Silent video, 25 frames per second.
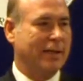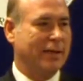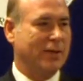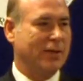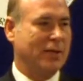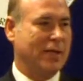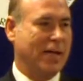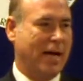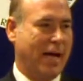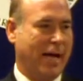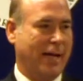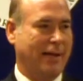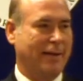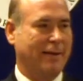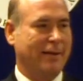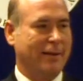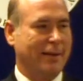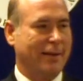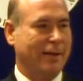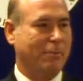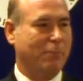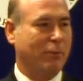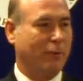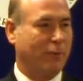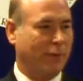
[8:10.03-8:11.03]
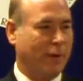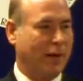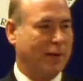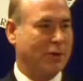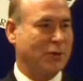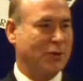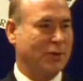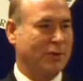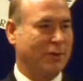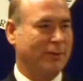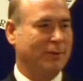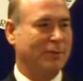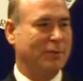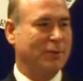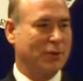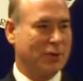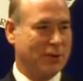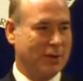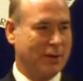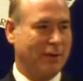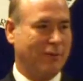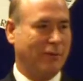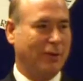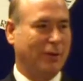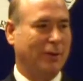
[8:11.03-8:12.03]
is not the professional,
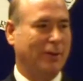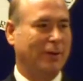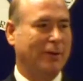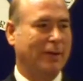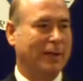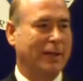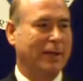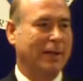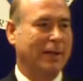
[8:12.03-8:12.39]
civil